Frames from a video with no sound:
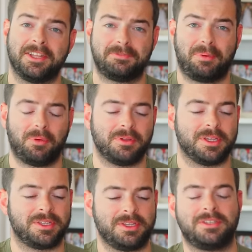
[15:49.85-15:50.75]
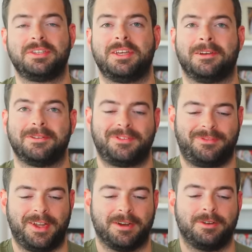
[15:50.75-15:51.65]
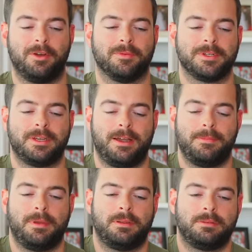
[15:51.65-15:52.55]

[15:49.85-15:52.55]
let's pour this and see how it's fared over time.